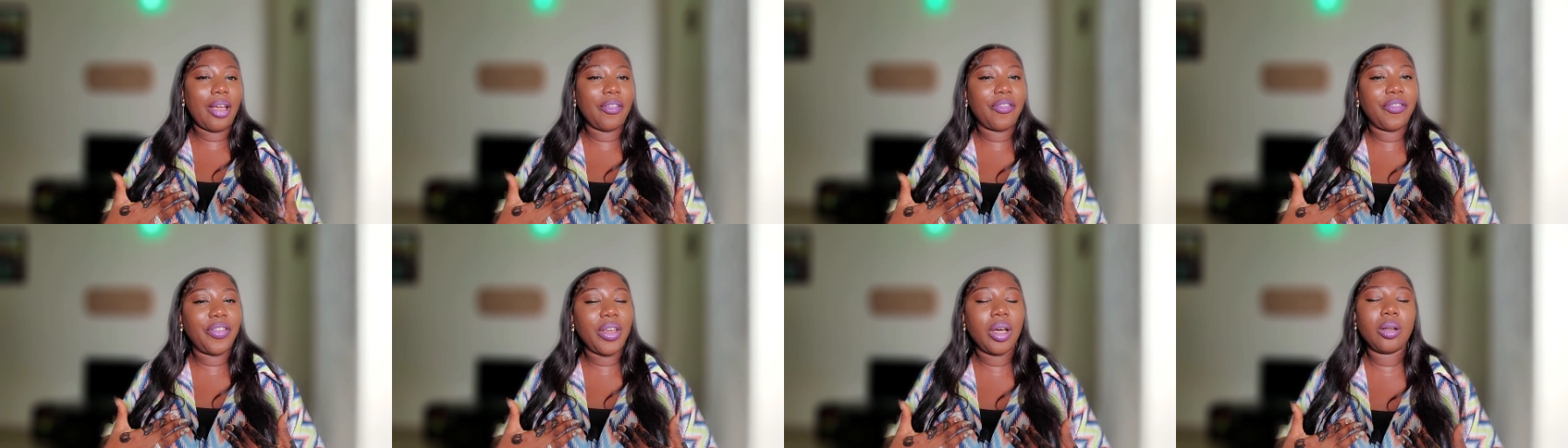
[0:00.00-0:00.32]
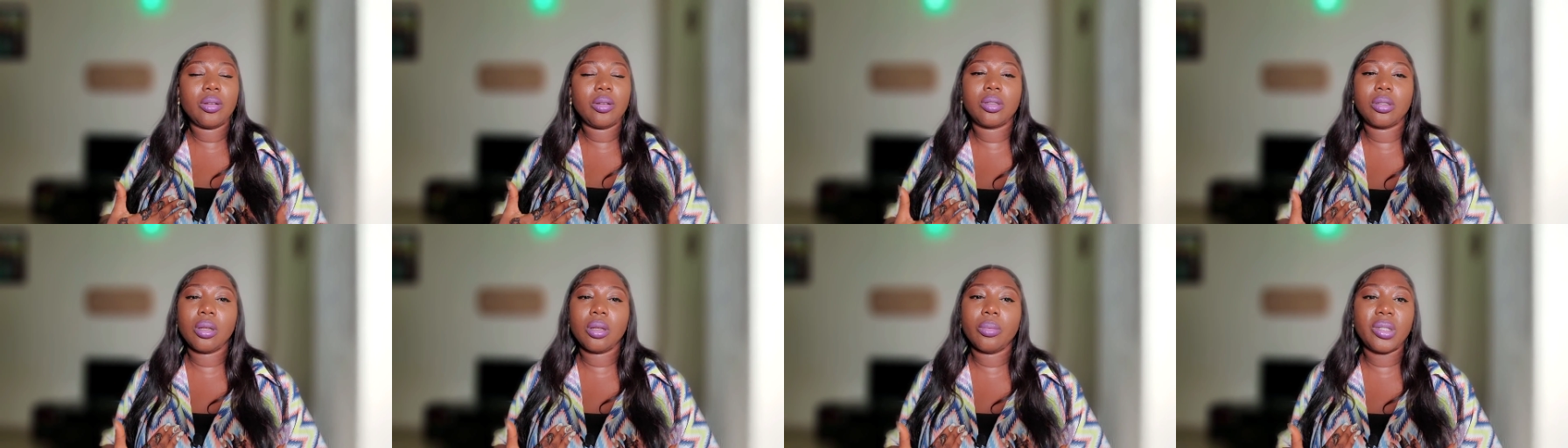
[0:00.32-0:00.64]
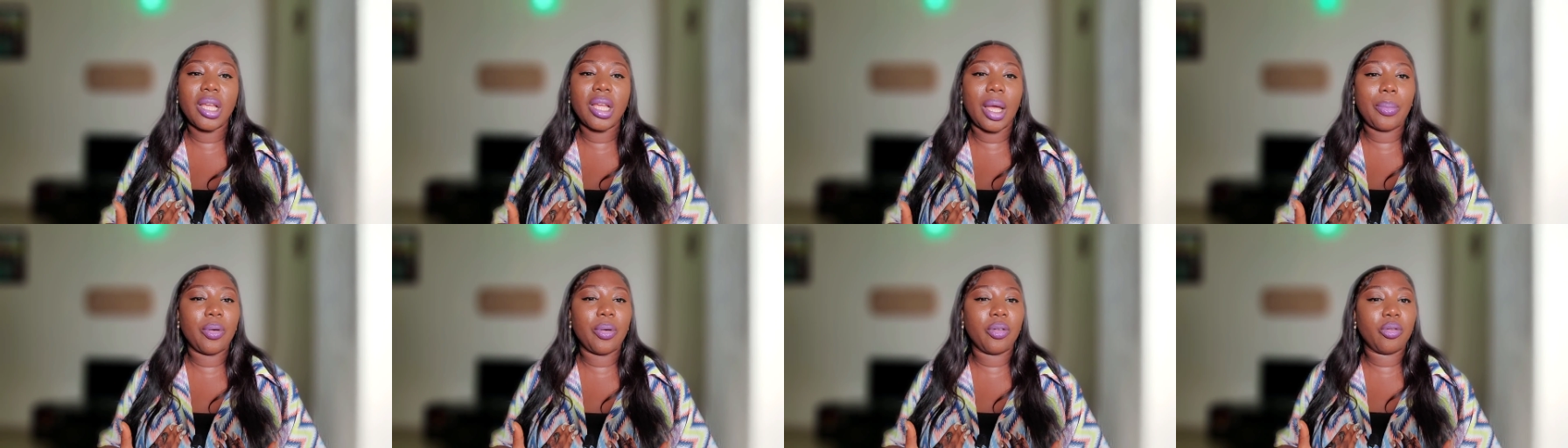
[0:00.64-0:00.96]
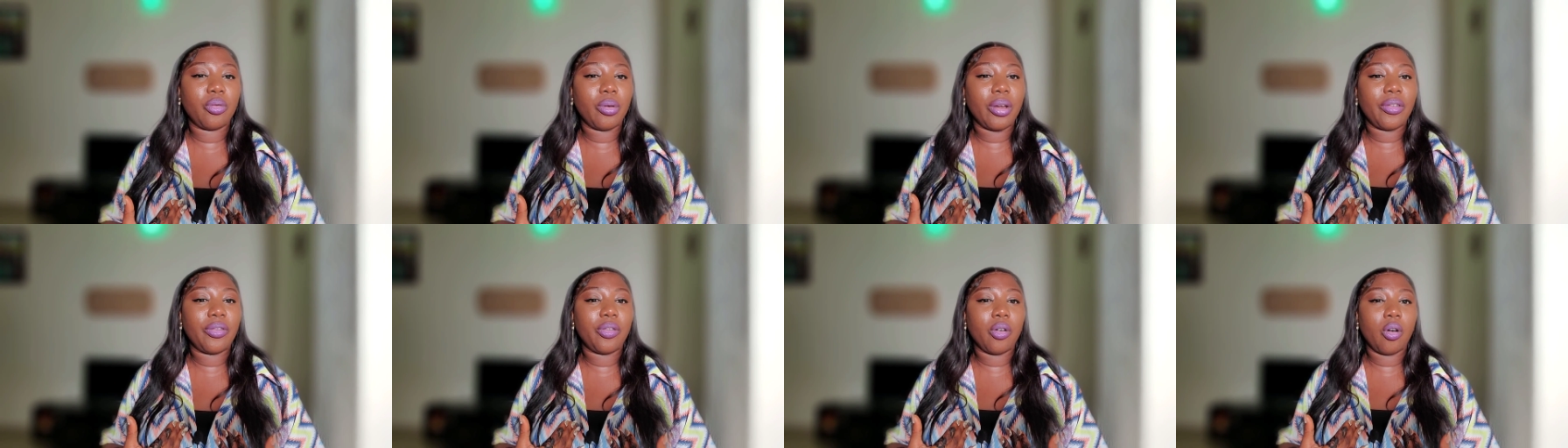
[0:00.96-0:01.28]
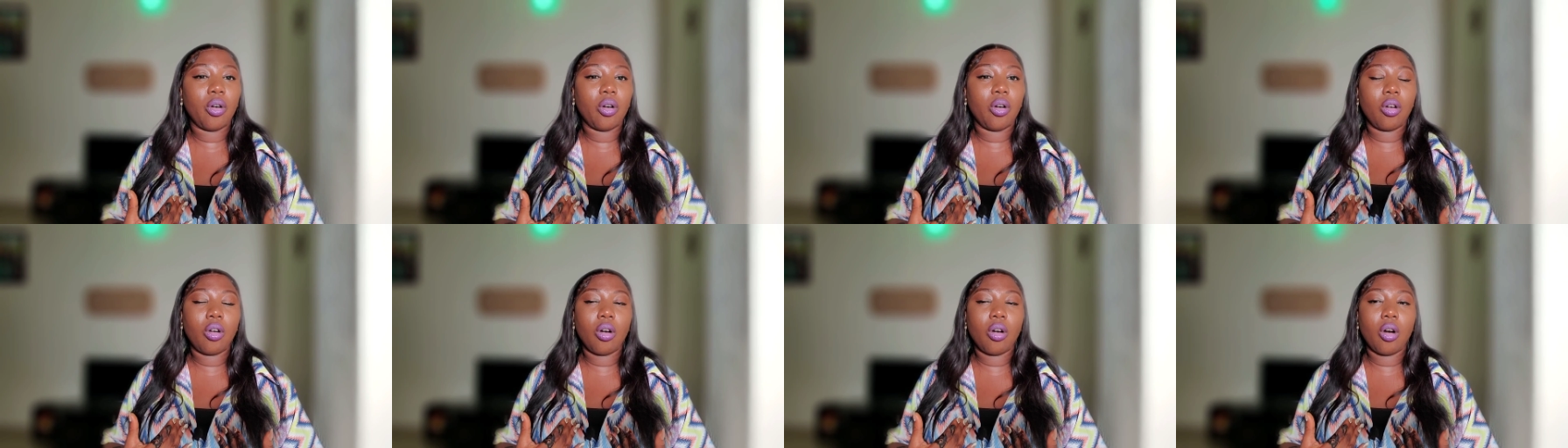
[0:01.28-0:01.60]
I felt some type of way
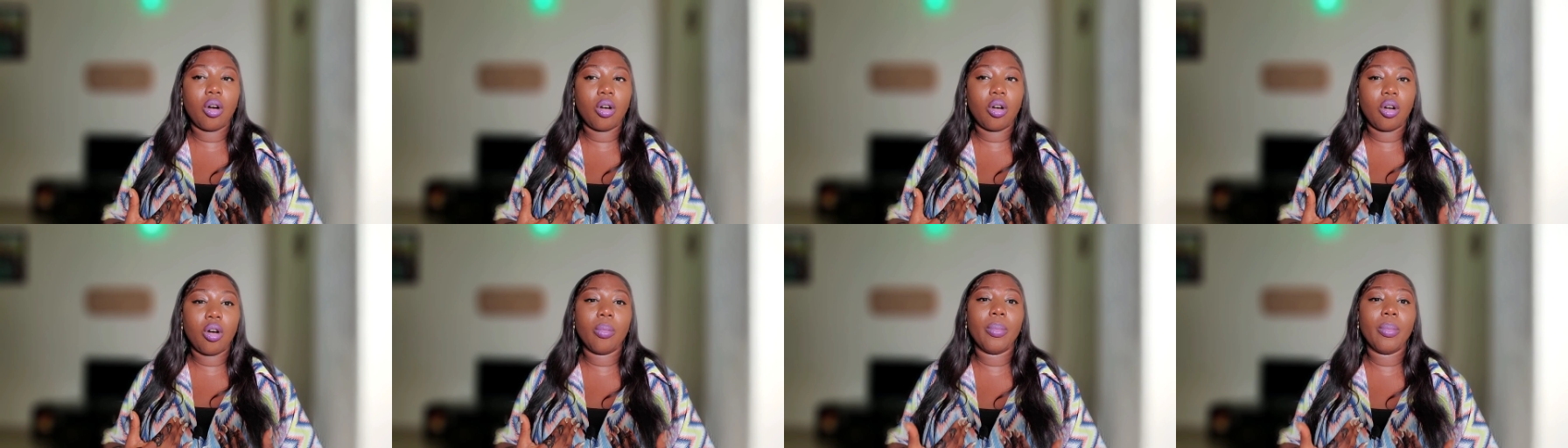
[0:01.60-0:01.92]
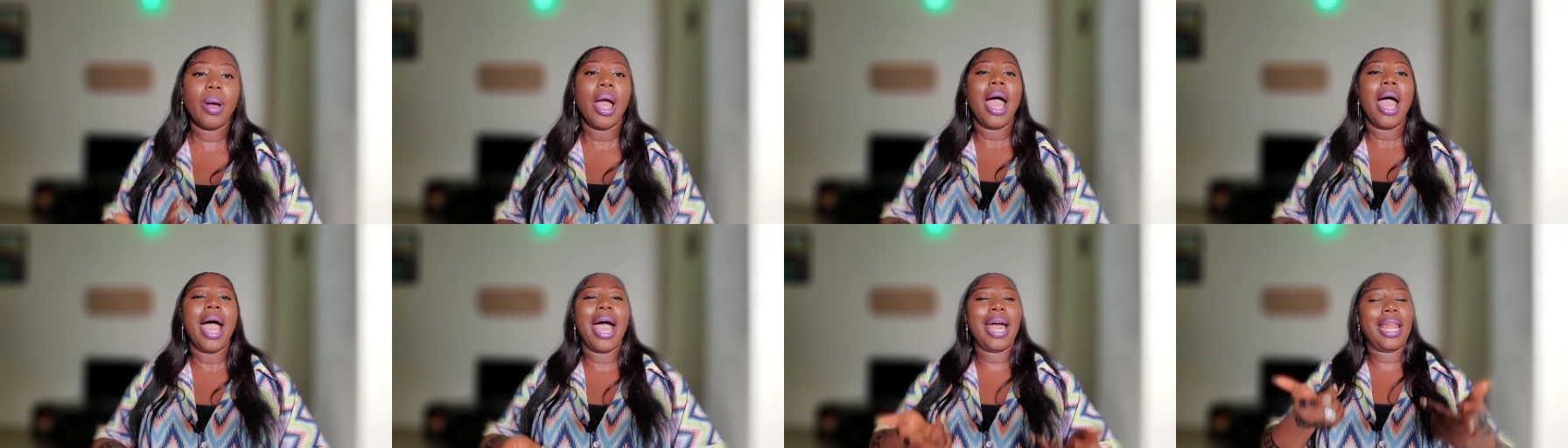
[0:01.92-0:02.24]
for ogom